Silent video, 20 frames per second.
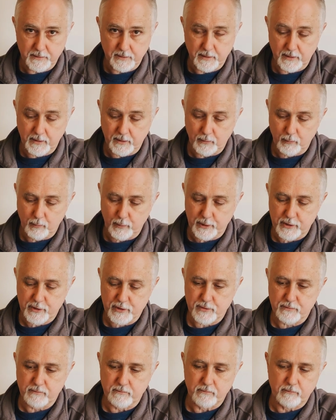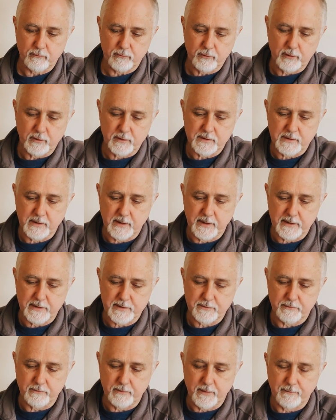uh, which
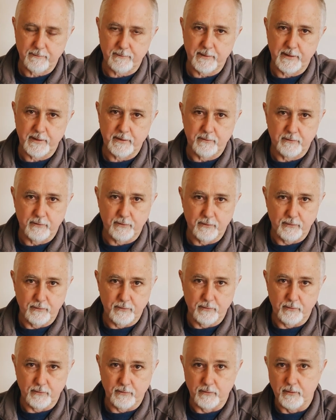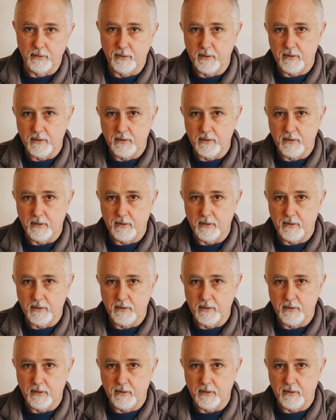translates roughly to